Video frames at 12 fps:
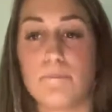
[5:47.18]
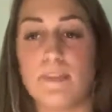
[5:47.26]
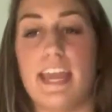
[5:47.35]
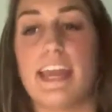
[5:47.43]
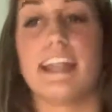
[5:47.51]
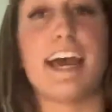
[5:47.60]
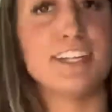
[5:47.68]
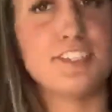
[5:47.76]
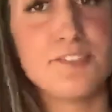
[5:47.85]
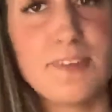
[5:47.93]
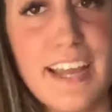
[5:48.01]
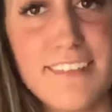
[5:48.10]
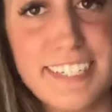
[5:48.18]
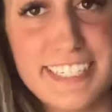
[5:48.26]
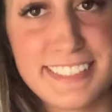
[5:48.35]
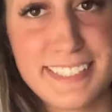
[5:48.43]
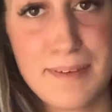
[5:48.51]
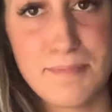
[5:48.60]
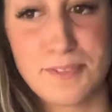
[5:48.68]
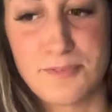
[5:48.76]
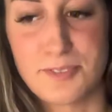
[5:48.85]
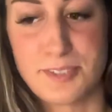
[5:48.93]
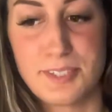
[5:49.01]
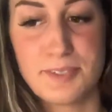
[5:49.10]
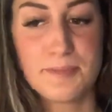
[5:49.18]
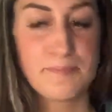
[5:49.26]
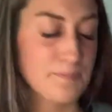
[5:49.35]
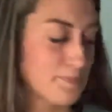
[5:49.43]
and I do have an example for you